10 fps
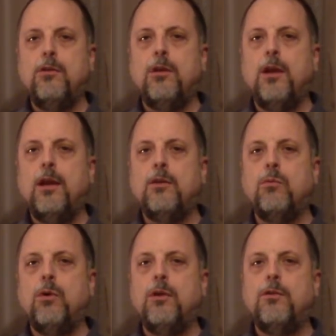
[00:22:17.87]
you collect the
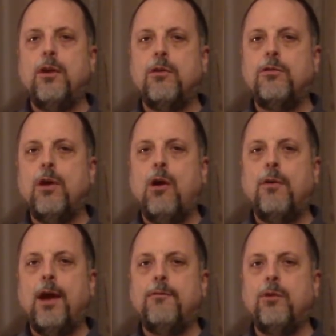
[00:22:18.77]
ones that are sought
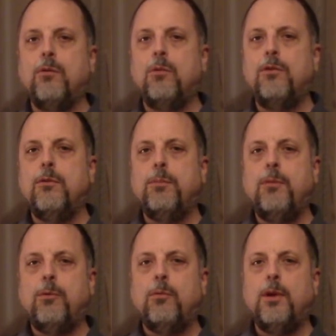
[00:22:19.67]
after, the ones that
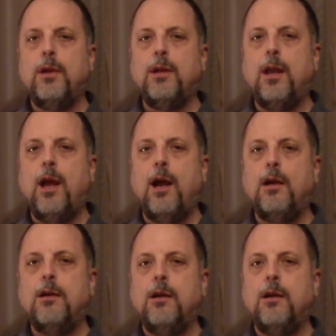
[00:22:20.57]
people really like,